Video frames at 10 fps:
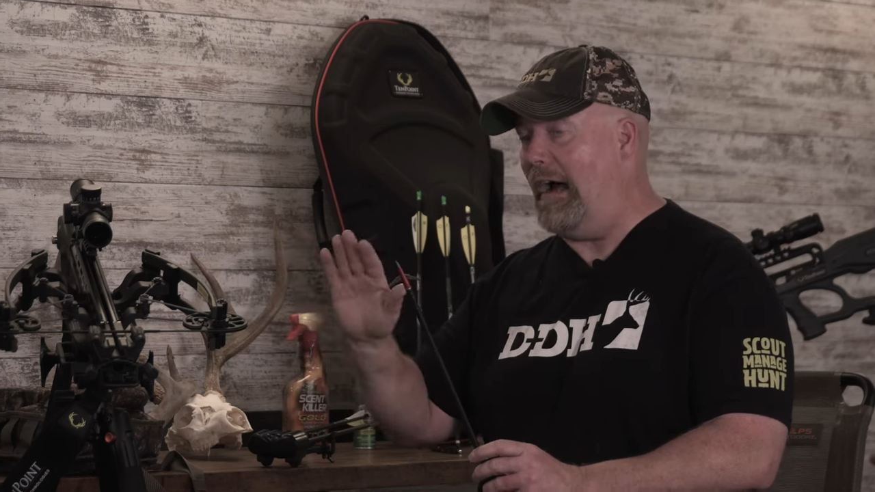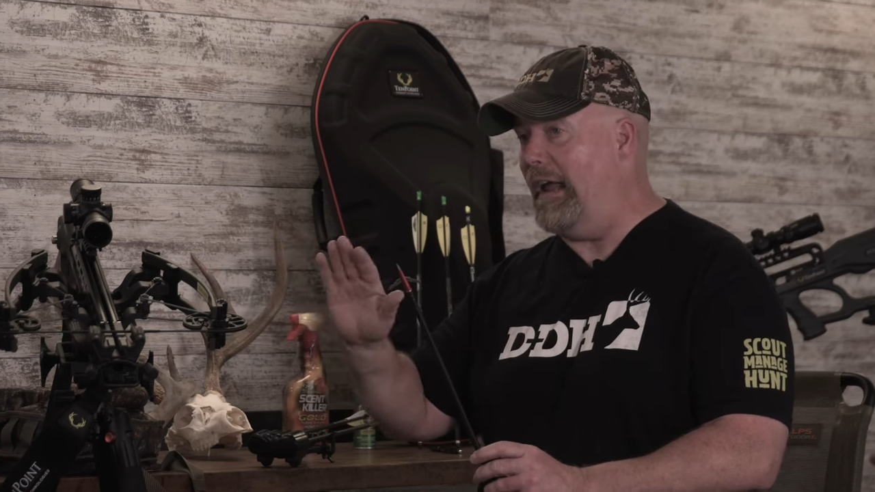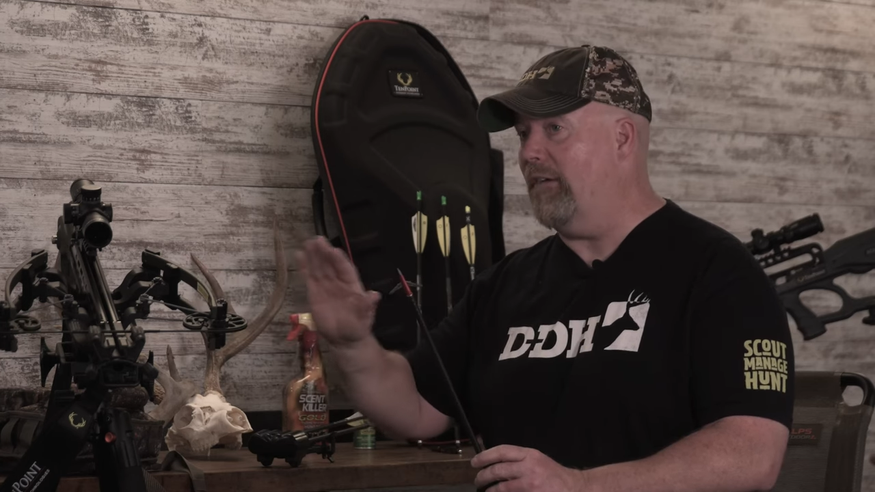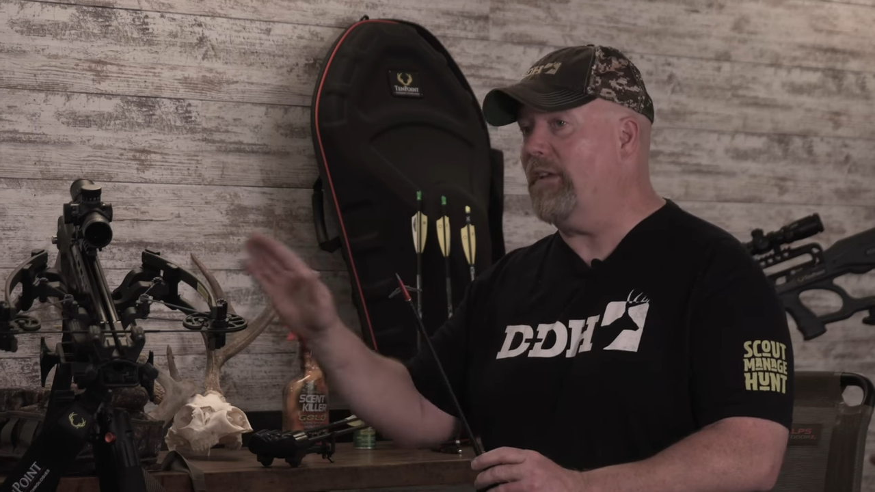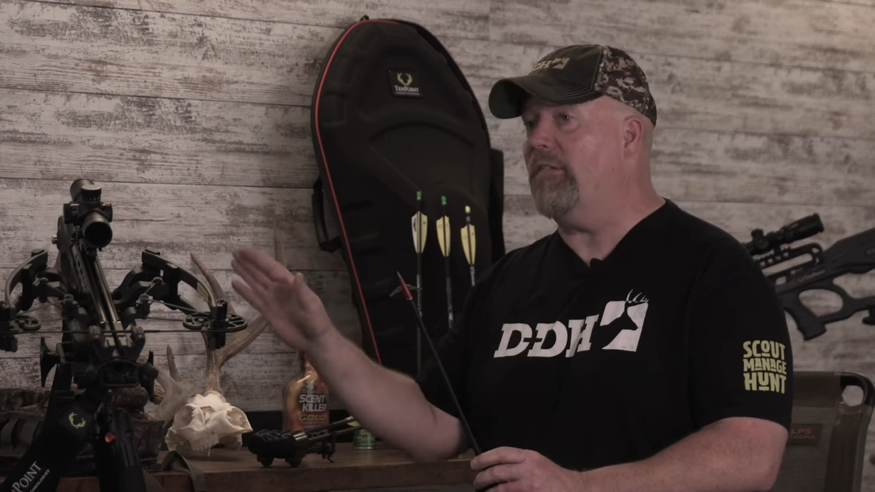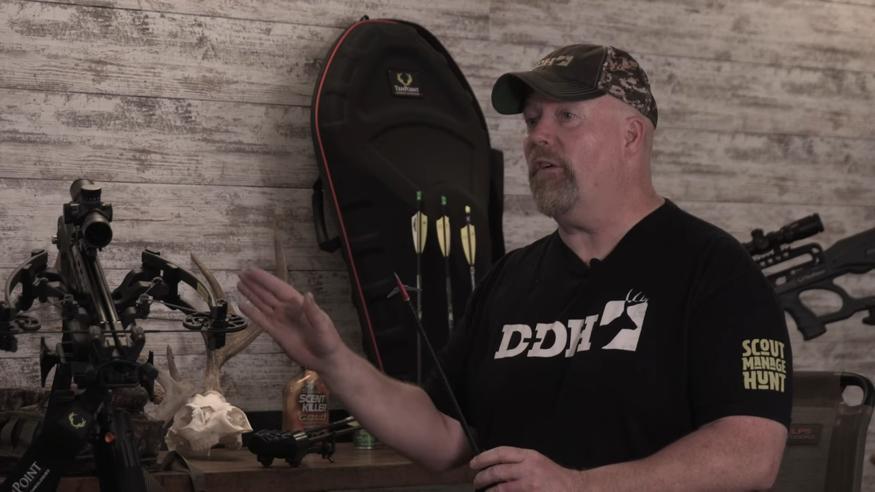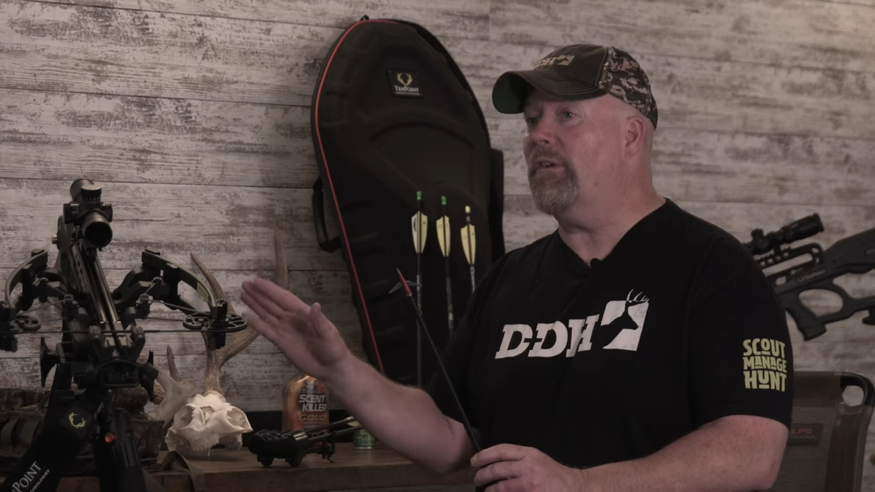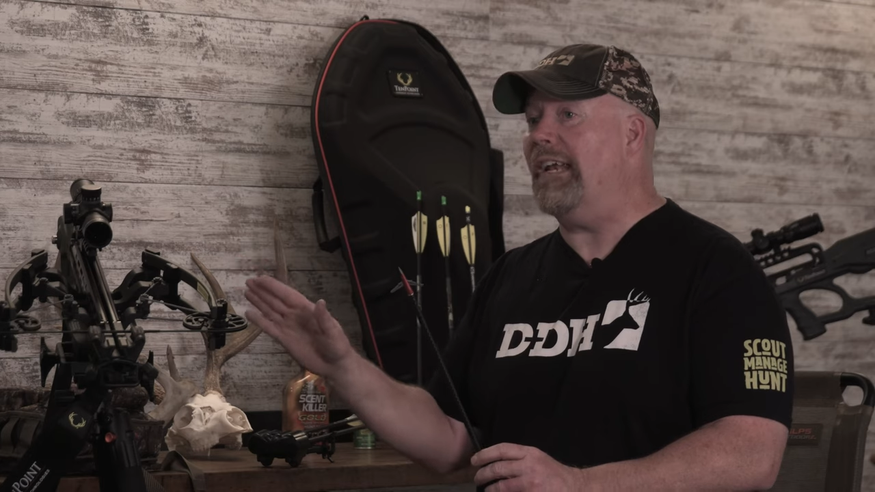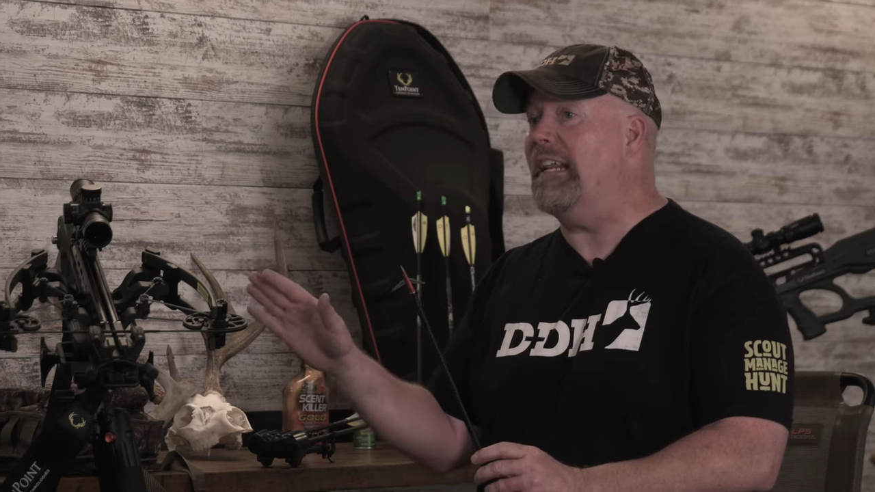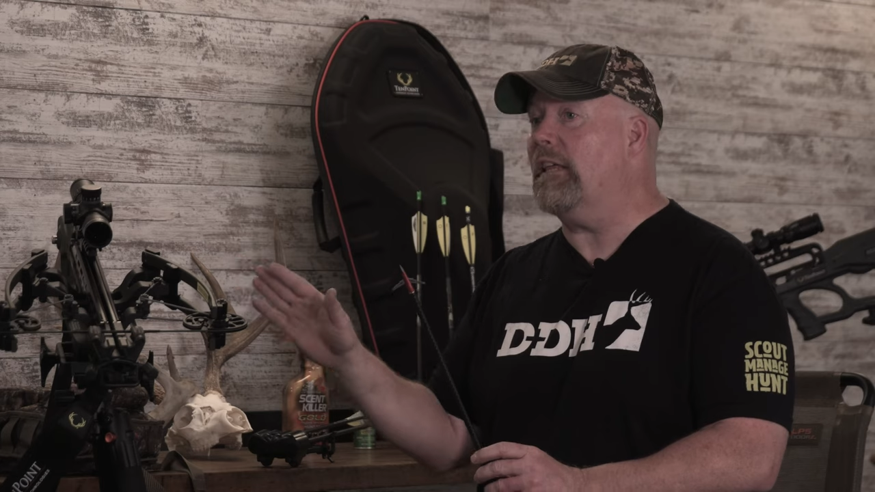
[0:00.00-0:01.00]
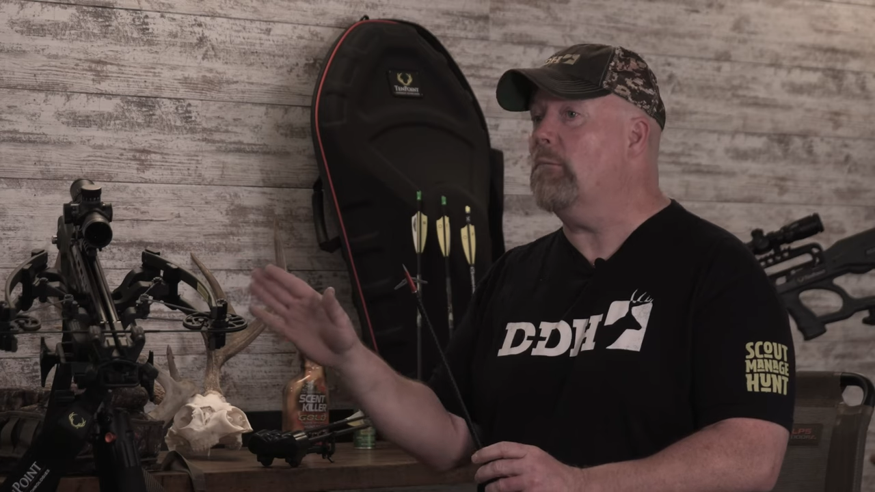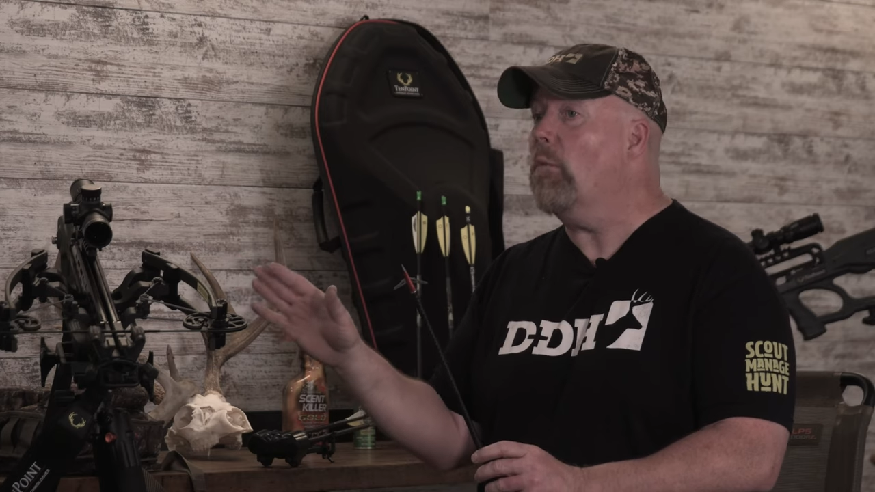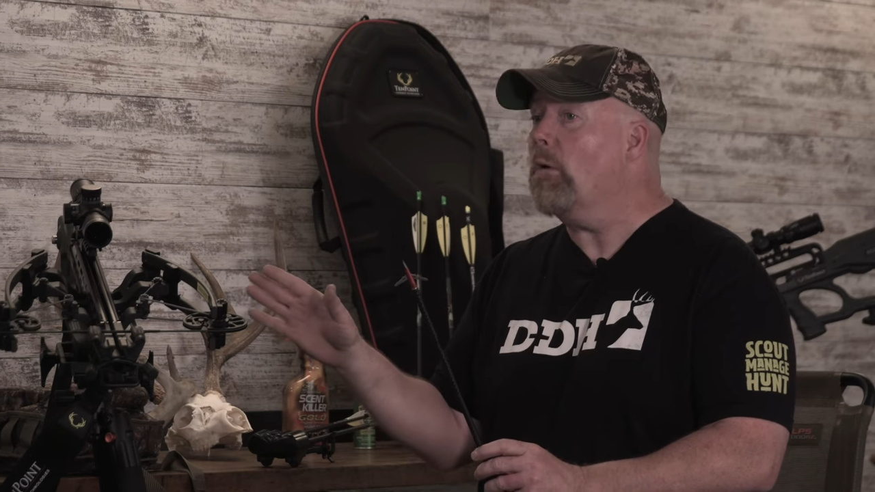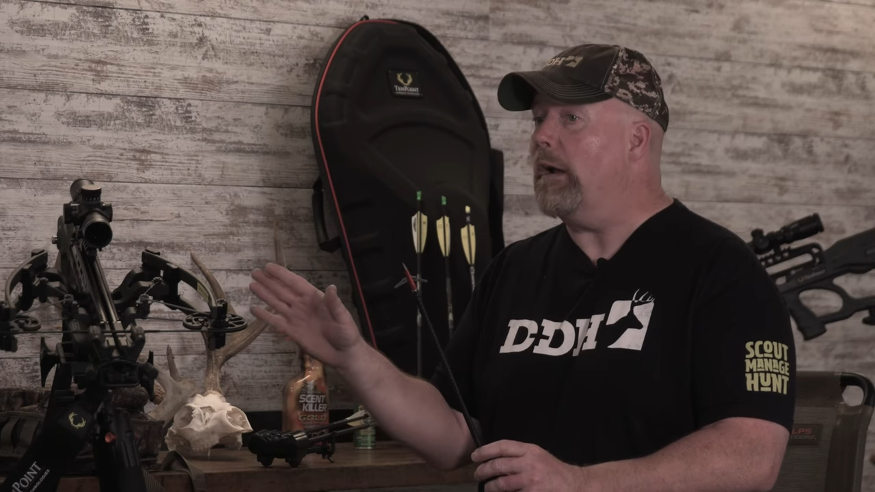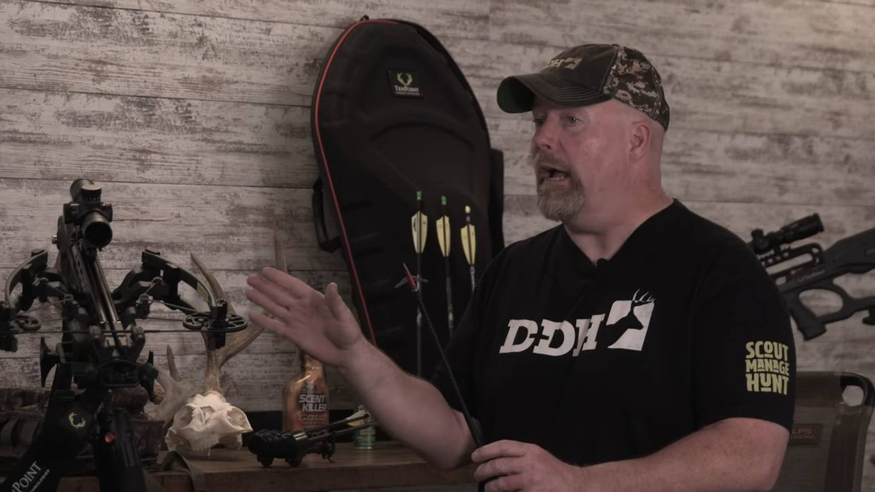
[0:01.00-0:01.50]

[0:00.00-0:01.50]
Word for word: I have not found anything more